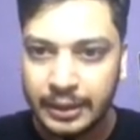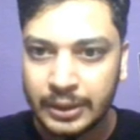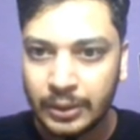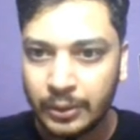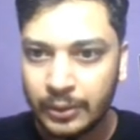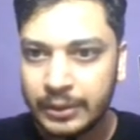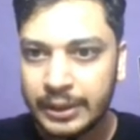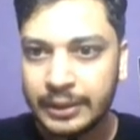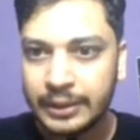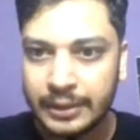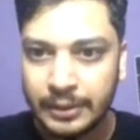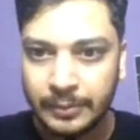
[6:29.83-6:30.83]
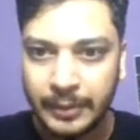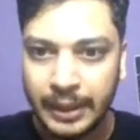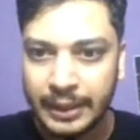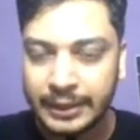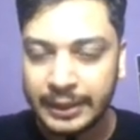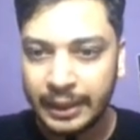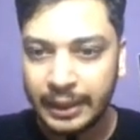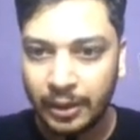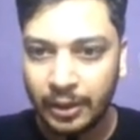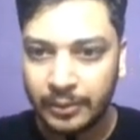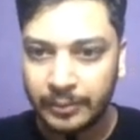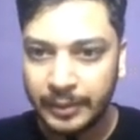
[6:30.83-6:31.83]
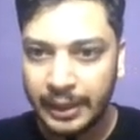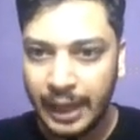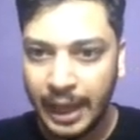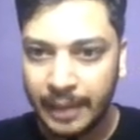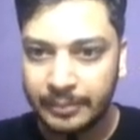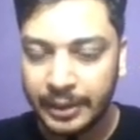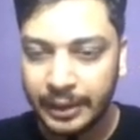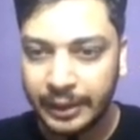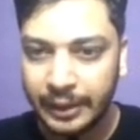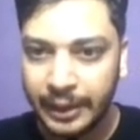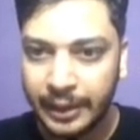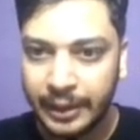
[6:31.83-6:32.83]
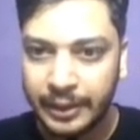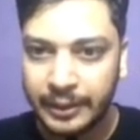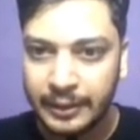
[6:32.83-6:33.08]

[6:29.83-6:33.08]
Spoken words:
So since we can see now we have the grid